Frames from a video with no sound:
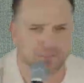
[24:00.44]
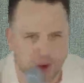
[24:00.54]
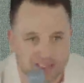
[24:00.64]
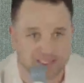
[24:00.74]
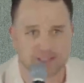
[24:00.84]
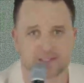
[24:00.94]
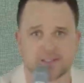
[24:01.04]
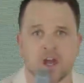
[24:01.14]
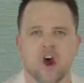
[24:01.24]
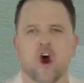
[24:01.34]

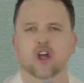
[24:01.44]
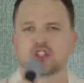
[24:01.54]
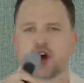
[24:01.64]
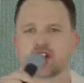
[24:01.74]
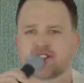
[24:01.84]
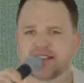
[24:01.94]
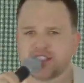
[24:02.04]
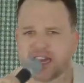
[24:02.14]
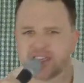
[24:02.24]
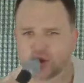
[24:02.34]
presence are churches that
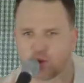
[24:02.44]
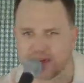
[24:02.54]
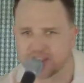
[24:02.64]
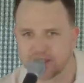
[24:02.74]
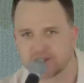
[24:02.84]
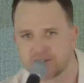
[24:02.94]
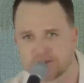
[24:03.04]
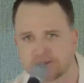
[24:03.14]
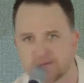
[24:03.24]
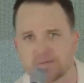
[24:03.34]
change
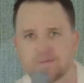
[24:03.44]
regions.